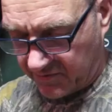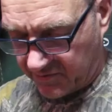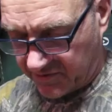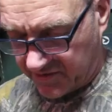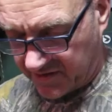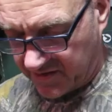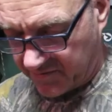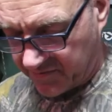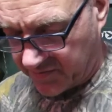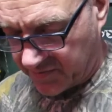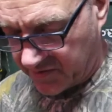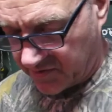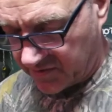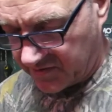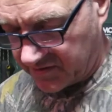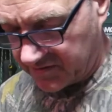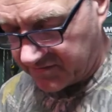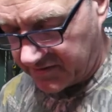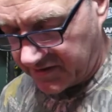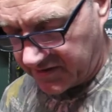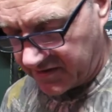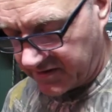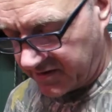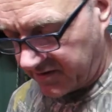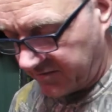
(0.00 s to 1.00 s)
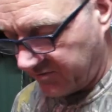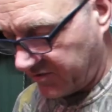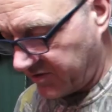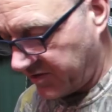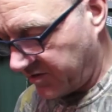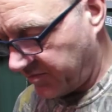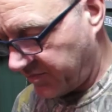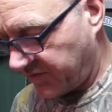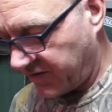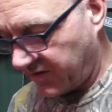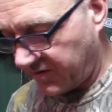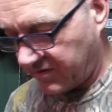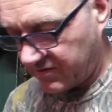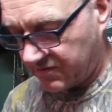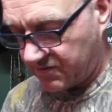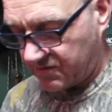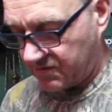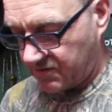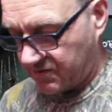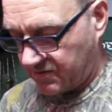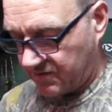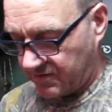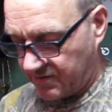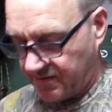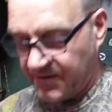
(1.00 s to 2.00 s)
we're out of pellets. Yeah, we're out of
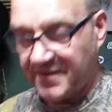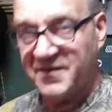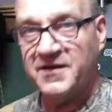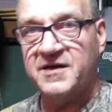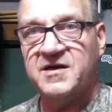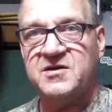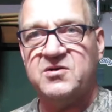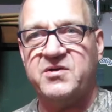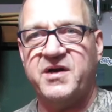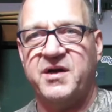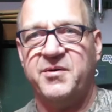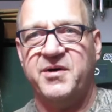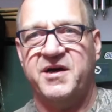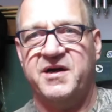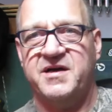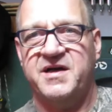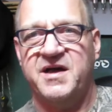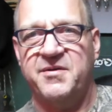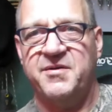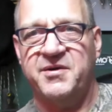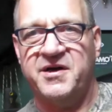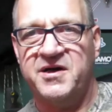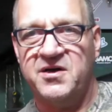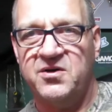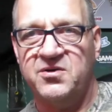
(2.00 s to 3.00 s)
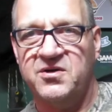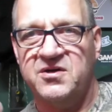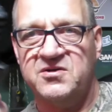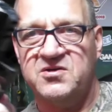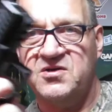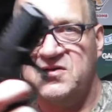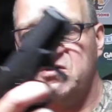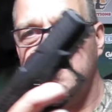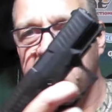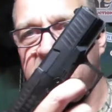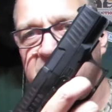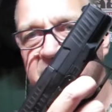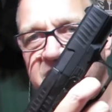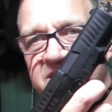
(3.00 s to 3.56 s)
pellets. So anyway, here we go. I'll just do a